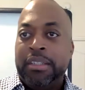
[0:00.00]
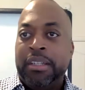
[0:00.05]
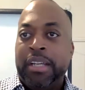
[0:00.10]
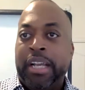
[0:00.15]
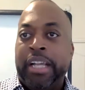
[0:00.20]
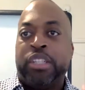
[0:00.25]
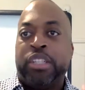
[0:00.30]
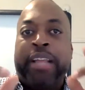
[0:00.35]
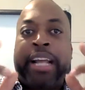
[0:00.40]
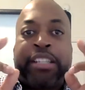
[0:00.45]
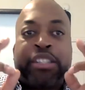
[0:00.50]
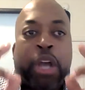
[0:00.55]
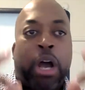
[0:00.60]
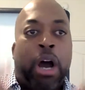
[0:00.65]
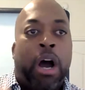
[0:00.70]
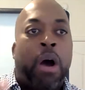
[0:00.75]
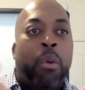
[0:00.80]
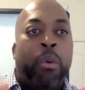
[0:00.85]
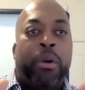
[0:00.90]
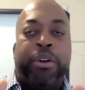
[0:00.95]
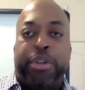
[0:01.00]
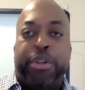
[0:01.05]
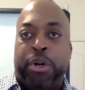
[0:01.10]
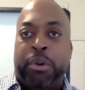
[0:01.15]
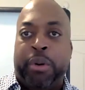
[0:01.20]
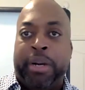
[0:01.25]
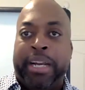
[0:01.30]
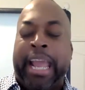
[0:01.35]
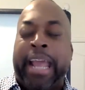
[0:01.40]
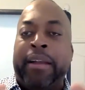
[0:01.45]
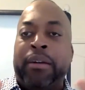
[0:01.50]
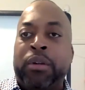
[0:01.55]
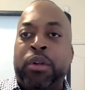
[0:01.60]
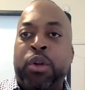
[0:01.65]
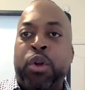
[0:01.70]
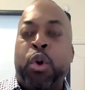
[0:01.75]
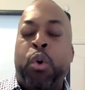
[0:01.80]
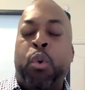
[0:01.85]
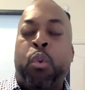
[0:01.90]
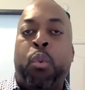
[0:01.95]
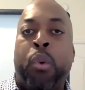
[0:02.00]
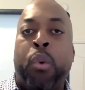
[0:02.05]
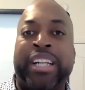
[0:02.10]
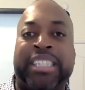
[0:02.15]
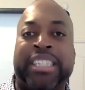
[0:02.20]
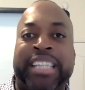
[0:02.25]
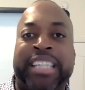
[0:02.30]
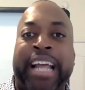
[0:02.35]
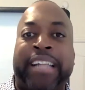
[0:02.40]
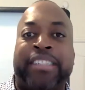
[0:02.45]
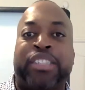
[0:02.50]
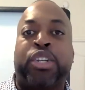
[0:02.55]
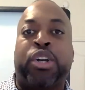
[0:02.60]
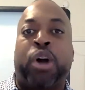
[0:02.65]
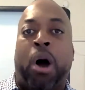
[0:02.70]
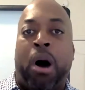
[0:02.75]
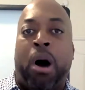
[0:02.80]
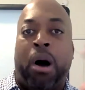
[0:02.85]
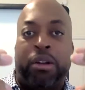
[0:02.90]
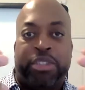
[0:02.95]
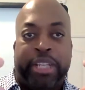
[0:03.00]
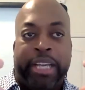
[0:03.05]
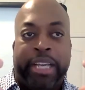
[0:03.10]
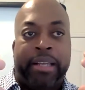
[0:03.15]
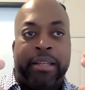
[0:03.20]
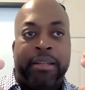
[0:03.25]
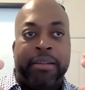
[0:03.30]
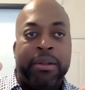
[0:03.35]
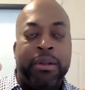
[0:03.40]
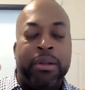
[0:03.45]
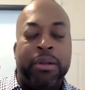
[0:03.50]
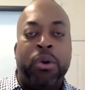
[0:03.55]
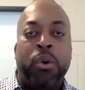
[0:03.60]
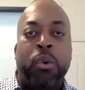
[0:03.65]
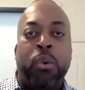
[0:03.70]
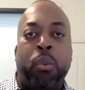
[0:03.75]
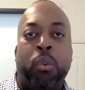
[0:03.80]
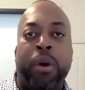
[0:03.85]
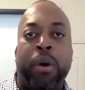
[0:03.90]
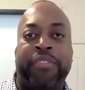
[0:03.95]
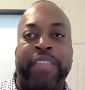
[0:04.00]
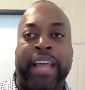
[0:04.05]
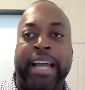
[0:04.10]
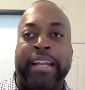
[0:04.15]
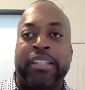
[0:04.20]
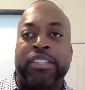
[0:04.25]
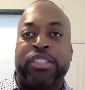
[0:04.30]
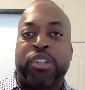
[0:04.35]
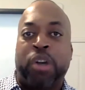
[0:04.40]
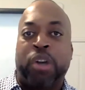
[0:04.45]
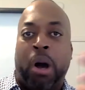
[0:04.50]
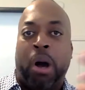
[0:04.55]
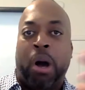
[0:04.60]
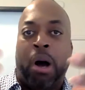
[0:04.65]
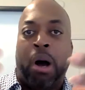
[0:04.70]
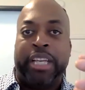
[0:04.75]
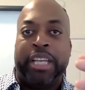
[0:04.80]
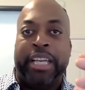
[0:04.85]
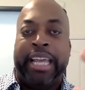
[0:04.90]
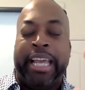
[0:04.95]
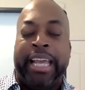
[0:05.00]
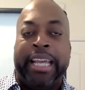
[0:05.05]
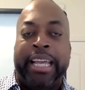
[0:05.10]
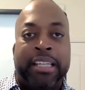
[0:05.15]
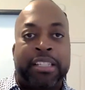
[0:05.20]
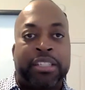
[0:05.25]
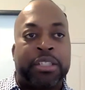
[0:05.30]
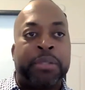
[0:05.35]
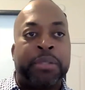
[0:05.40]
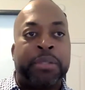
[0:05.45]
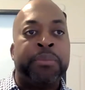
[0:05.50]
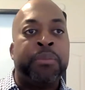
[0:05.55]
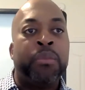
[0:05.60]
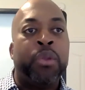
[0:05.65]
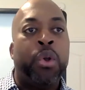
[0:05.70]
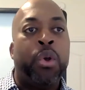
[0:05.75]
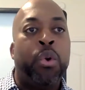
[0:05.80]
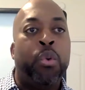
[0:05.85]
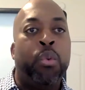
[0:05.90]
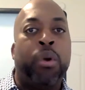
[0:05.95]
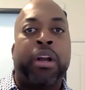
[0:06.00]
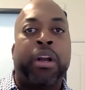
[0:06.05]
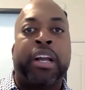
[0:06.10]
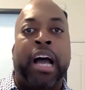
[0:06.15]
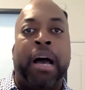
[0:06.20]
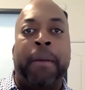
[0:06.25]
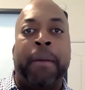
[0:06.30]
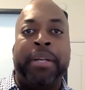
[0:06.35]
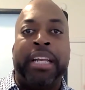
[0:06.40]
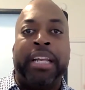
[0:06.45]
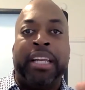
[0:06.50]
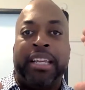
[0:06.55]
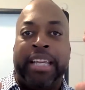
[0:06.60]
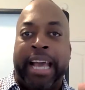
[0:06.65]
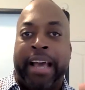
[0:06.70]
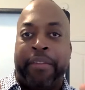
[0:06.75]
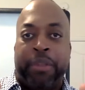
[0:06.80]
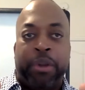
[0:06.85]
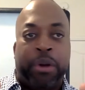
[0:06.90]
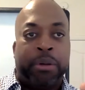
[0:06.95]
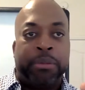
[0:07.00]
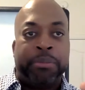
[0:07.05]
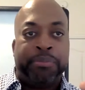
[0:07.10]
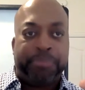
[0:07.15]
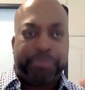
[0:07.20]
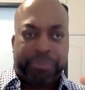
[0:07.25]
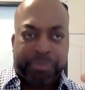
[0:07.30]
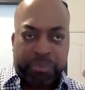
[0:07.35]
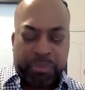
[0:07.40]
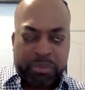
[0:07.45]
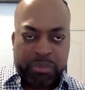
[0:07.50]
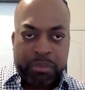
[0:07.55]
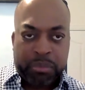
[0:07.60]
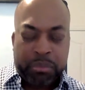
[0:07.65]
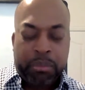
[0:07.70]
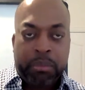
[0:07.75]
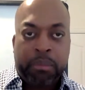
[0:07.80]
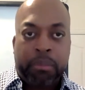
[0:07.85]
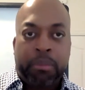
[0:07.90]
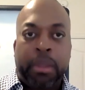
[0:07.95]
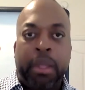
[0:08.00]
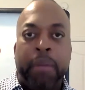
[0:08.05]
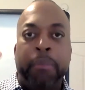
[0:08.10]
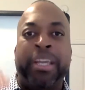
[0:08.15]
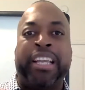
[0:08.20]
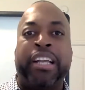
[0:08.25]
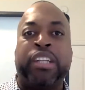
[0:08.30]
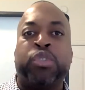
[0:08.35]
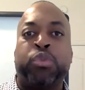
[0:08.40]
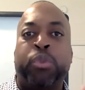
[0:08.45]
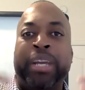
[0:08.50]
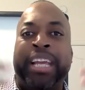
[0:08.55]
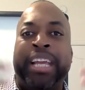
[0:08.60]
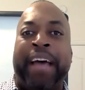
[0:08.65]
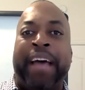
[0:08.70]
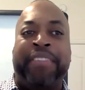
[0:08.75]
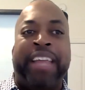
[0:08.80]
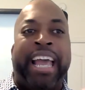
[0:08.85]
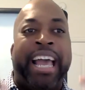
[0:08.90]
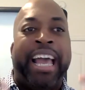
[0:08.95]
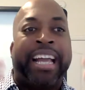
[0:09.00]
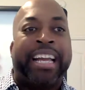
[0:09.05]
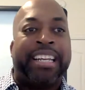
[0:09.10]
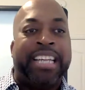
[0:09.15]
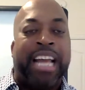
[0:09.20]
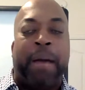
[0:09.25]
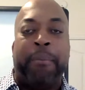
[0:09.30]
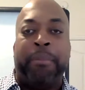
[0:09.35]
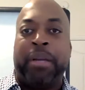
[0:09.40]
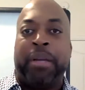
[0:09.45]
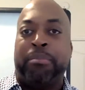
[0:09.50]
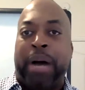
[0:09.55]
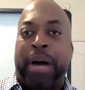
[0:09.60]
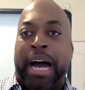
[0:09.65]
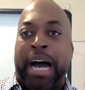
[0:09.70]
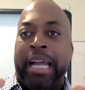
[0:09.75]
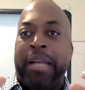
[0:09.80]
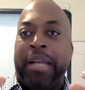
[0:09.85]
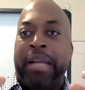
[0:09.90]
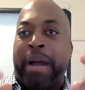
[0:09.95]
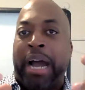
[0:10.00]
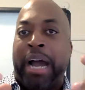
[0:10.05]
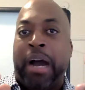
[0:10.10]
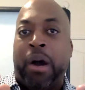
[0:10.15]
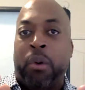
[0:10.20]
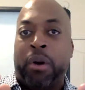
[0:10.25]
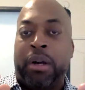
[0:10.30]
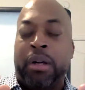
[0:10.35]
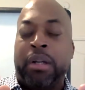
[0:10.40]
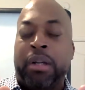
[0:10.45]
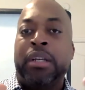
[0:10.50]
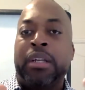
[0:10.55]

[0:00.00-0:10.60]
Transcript: And so that's all we're doing. And what's that's causing what that is causing is we're coming together because we have the economic buying power,